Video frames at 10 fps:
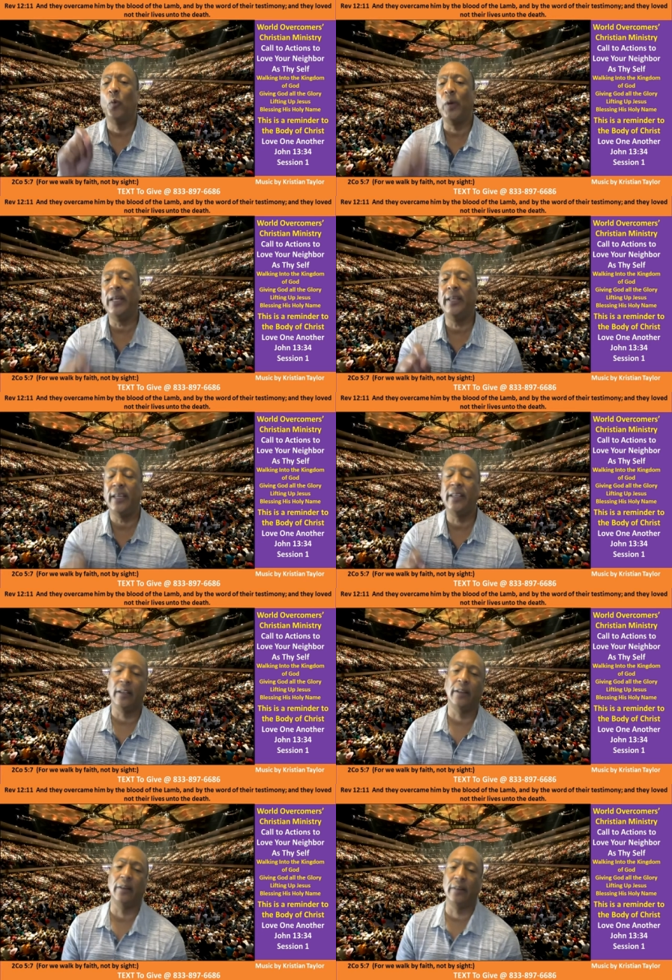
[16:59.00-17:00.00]
we need
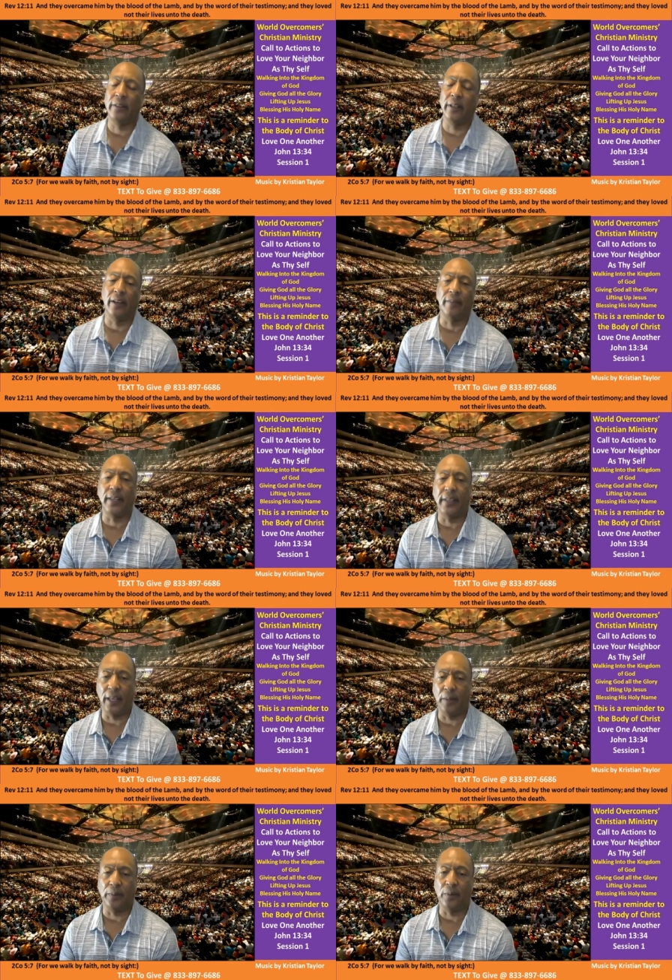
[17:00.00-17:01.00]
to learn to love our
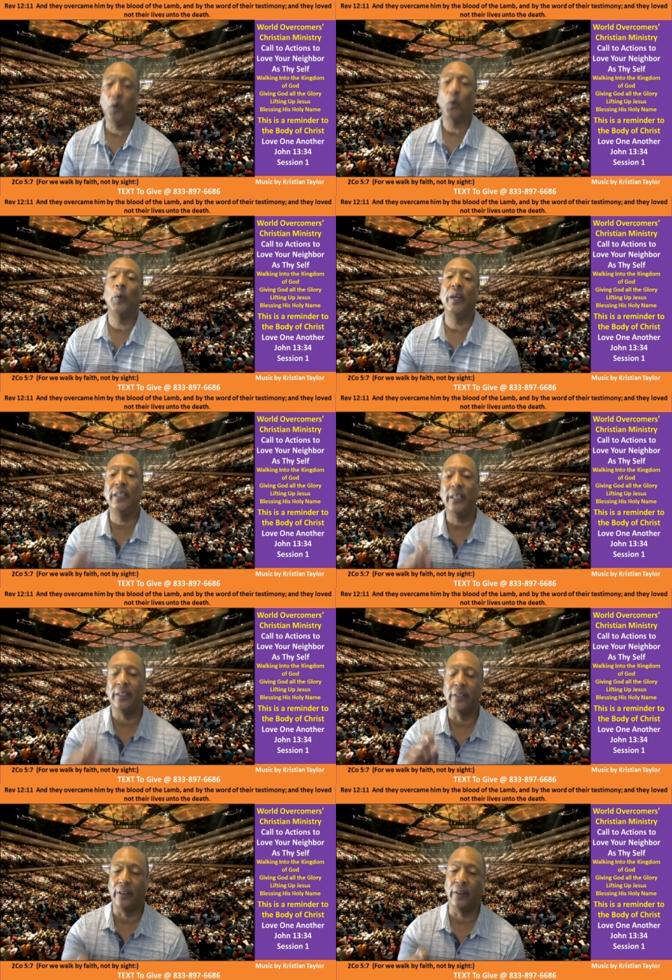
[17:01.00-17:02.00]
neighbor. We
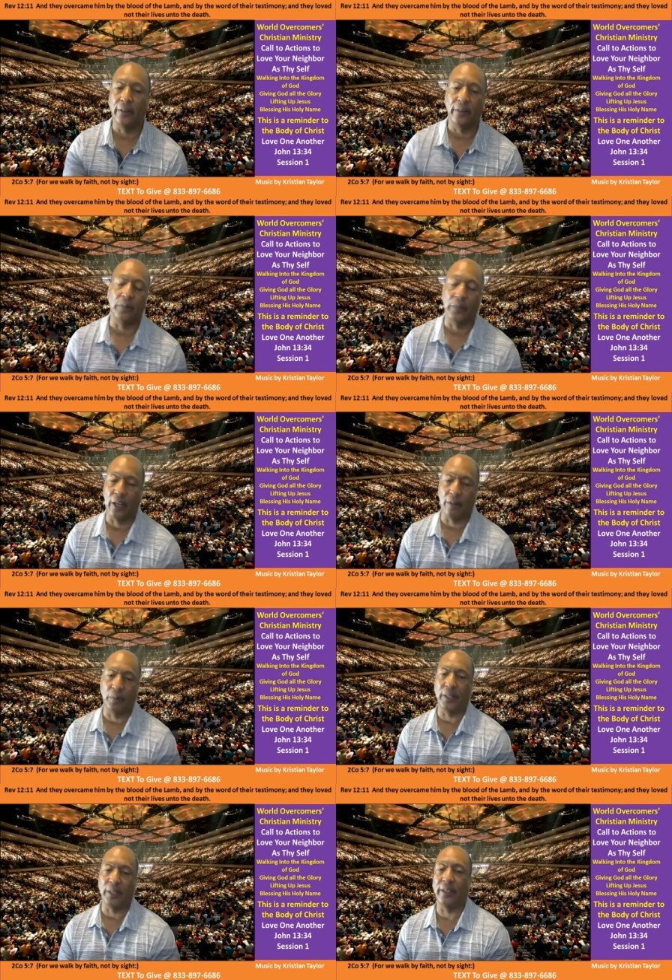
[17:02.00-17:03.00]
need to learn to
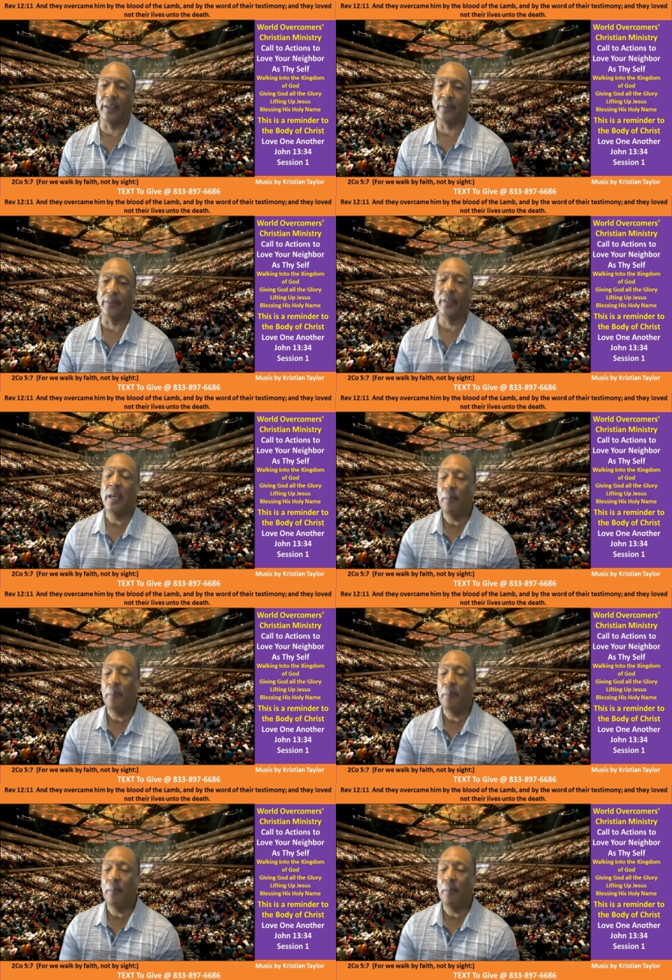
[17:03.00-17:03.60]
love one another.